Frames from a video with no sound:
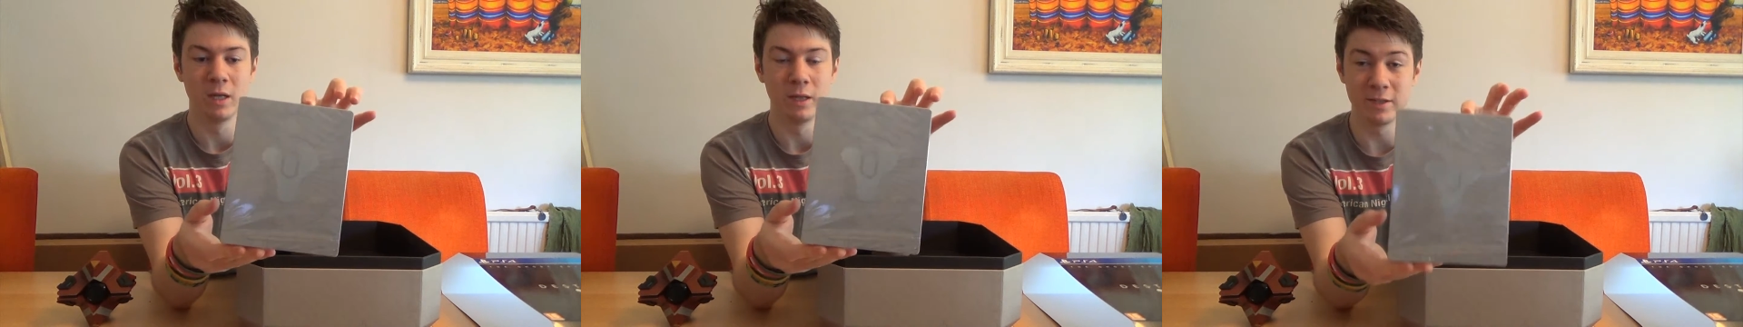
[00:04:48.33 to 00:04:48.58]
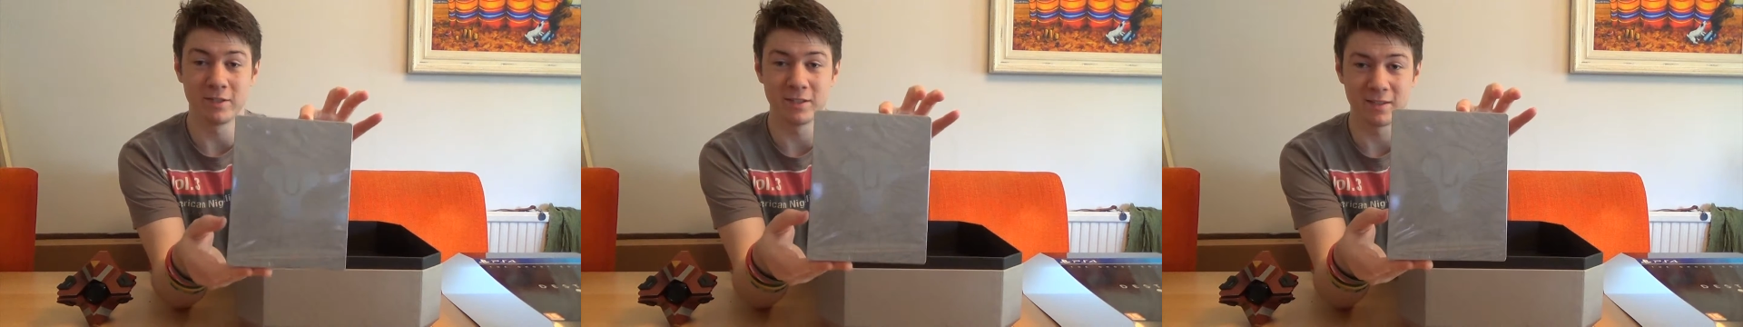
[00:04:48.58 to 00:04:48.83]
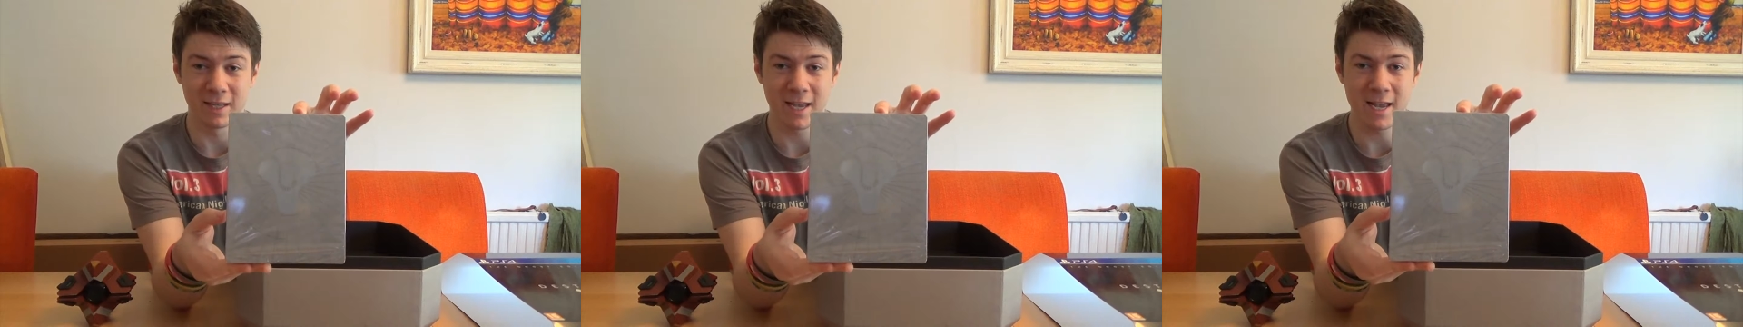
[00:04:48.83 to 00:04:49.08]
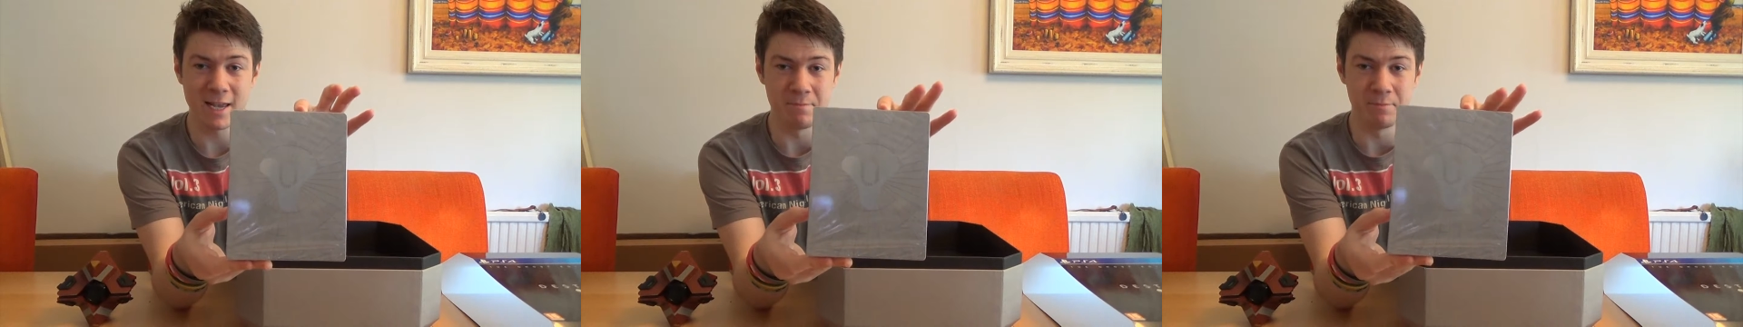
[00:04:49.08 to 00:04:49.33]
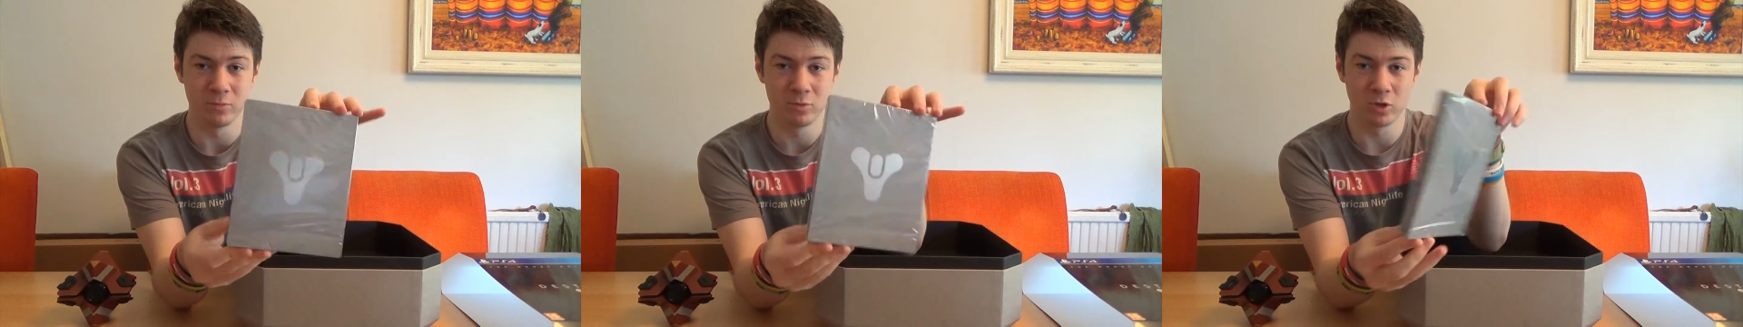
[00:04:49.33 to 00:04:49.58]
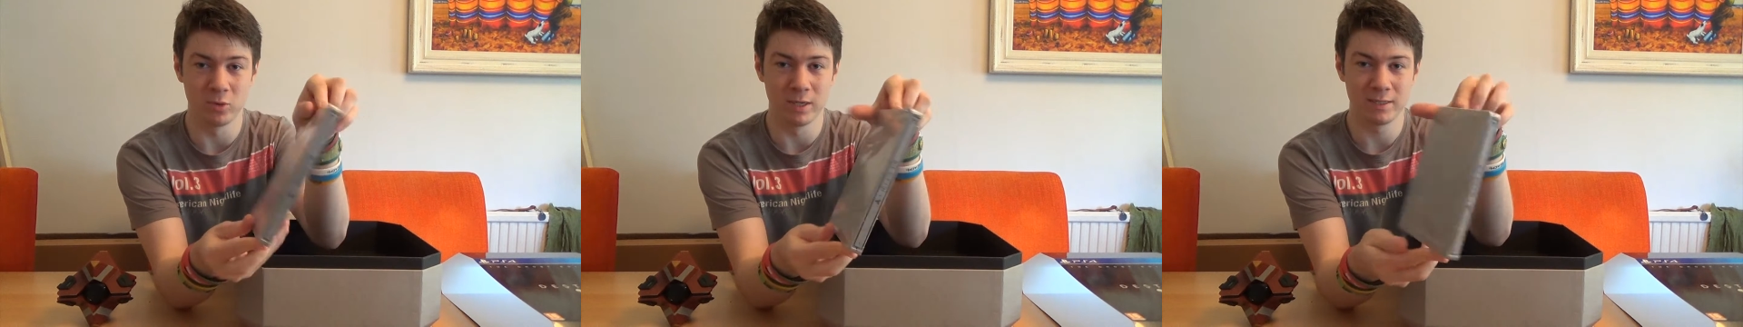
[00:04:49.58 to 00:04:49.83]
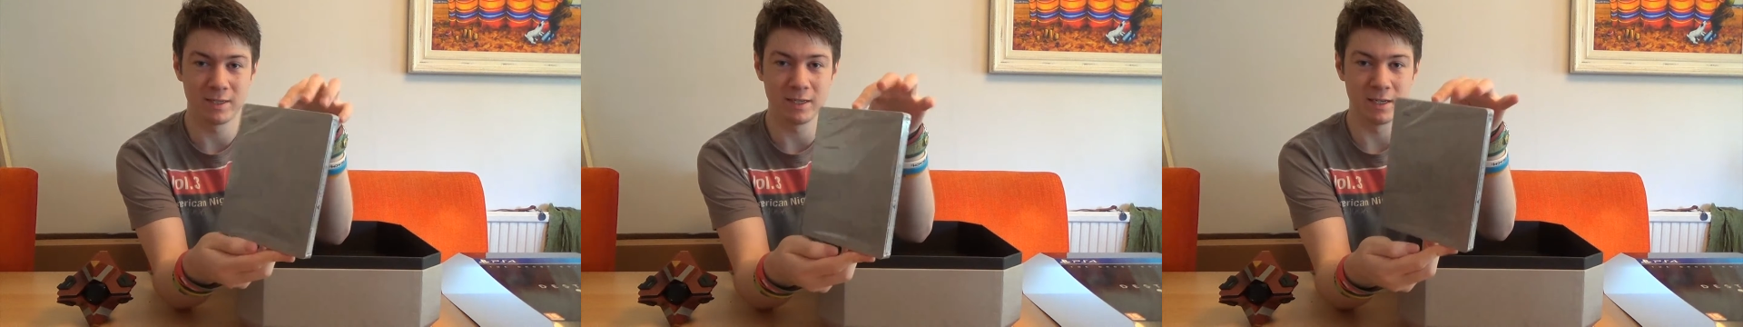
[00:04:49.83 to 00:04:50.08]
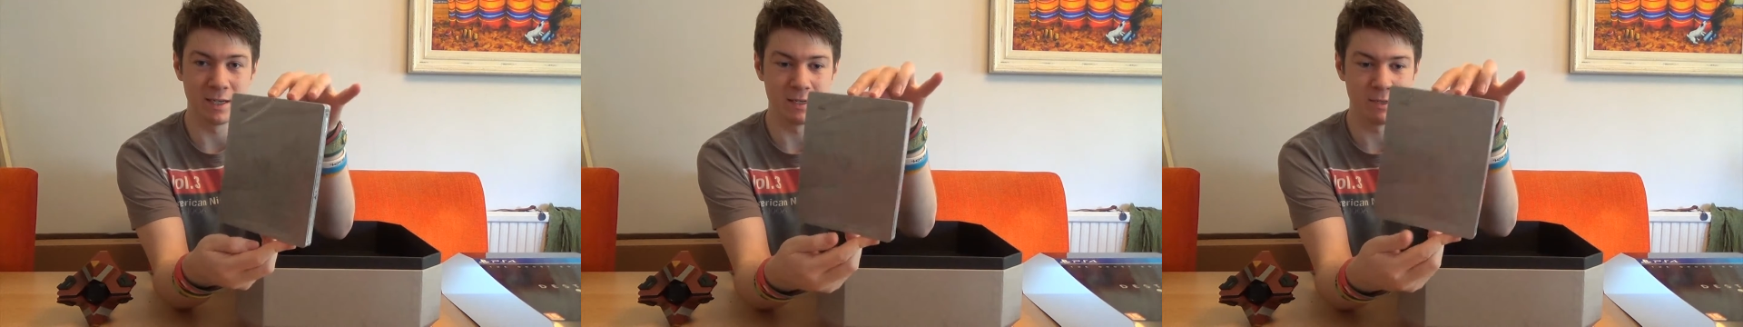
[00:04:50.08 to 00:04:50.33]
This is the game. So it's in
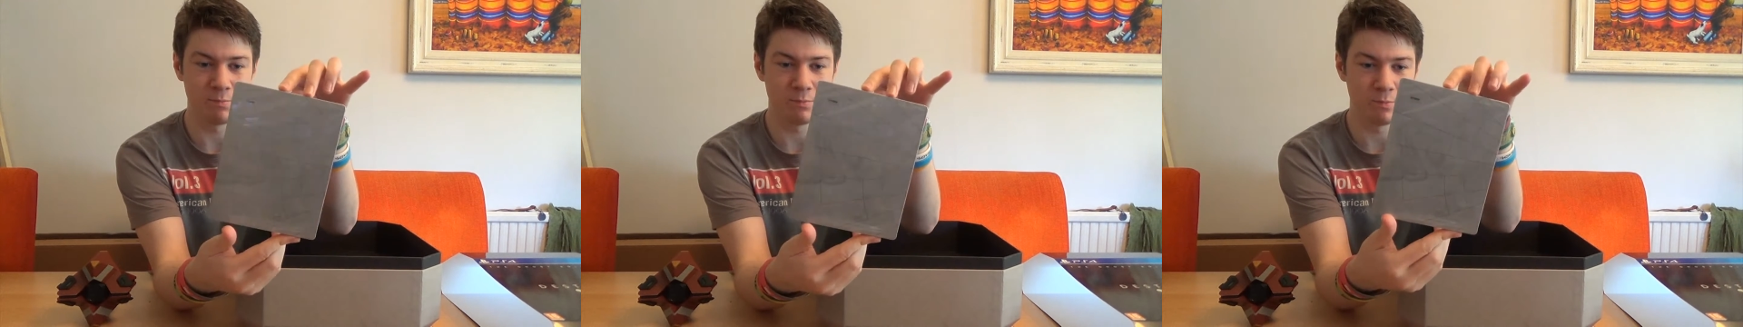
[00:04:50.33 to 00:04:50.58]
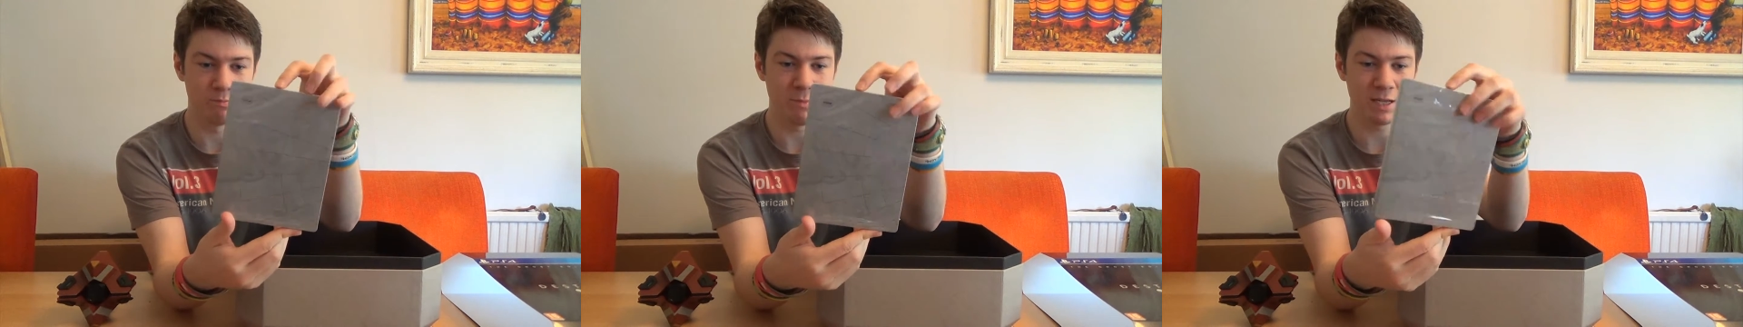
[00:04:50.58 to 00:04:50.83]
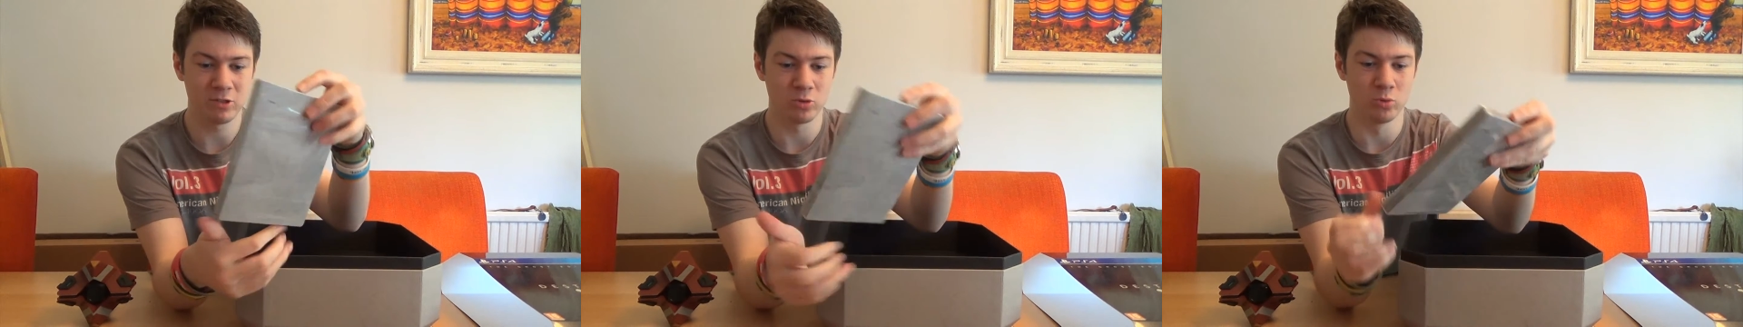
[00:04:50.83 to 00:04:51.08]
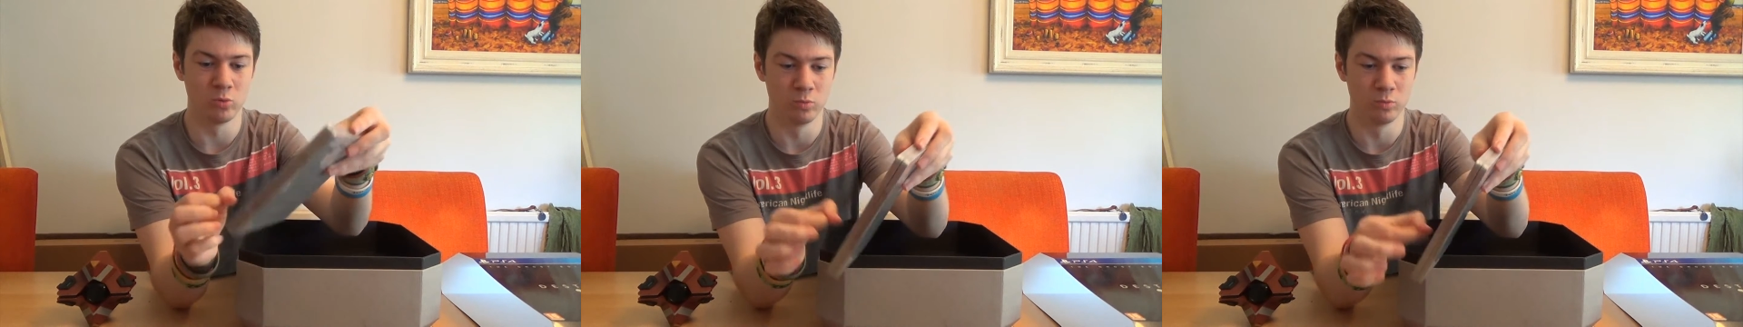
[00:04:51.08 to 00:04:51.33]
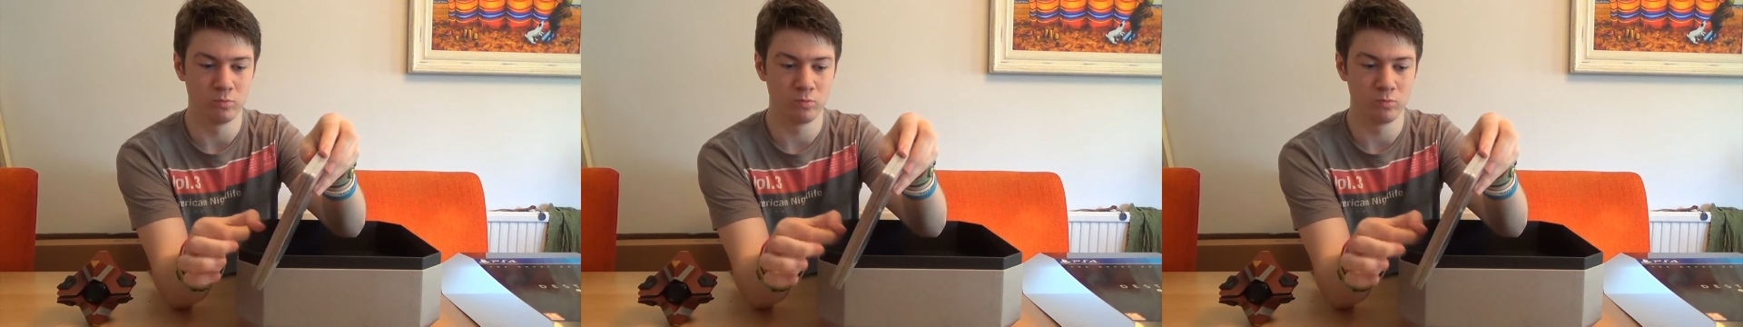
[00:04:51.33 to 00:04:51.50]
a metal,